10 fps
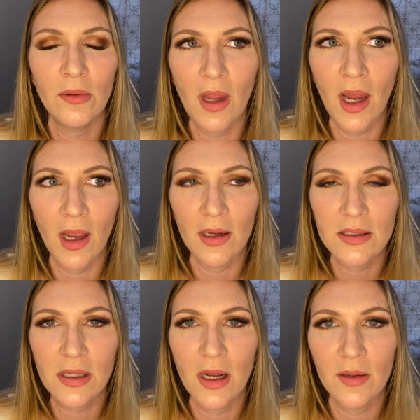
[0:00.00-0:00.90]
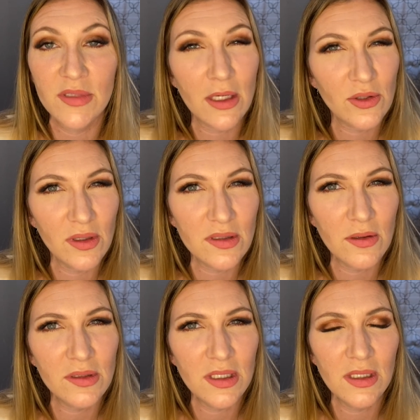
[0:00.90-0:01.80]
and sexually
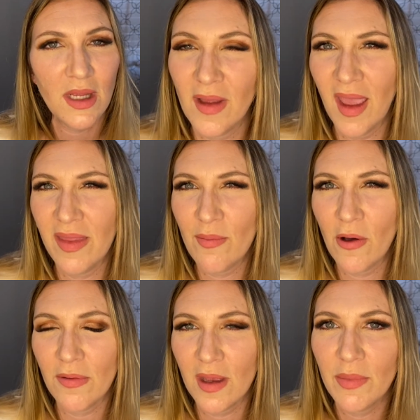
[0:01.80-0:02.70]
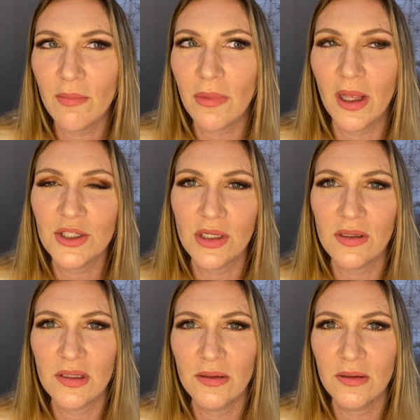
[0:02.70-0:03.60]
assaulted, and they both had been
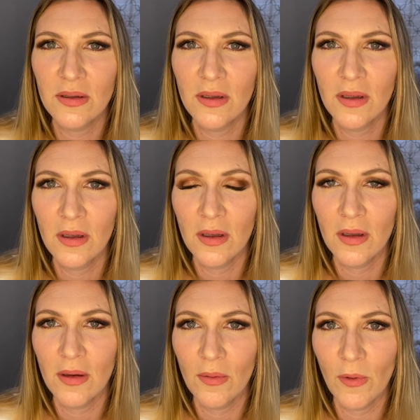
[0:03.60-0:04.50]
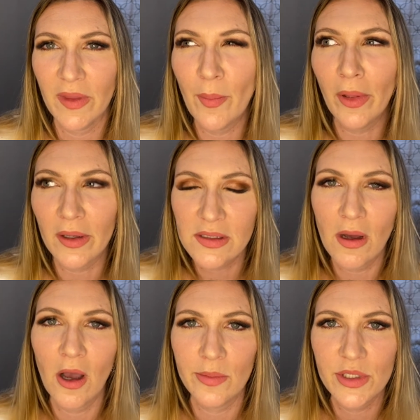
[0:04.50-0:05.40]
bludgeoned with a blunt
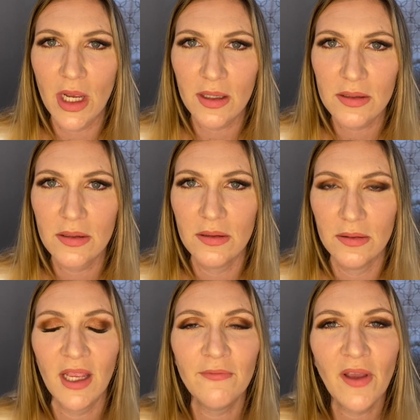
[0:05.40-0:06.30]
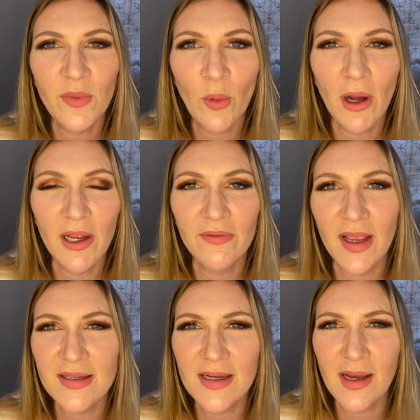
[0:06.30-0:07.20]
object. In February of
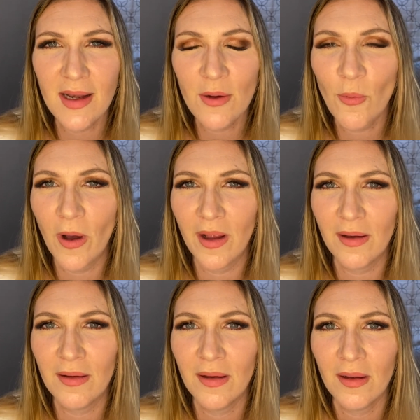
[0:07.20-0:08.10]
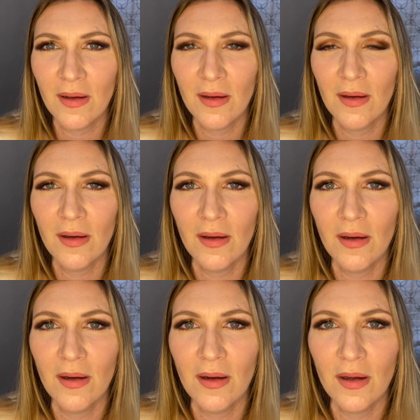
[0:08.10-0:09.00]
1981,
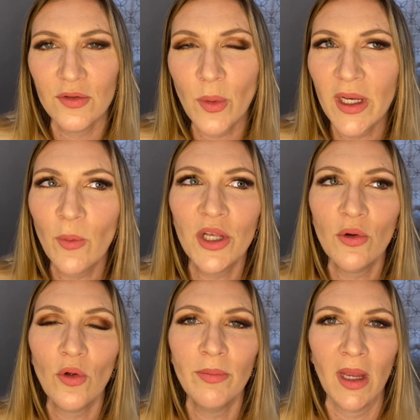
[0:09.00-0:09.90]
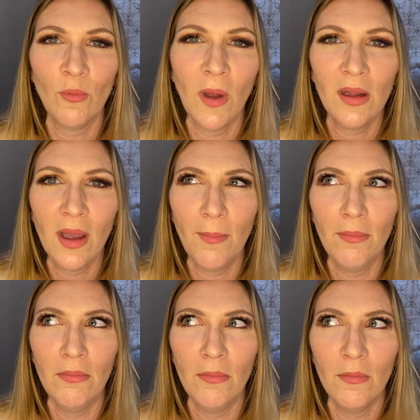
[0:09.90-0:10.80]
21-year-old Manuela
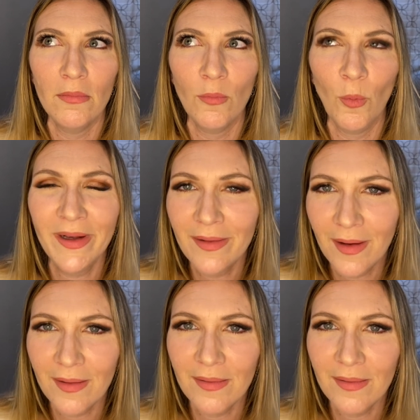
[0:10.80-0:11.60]
Whithun,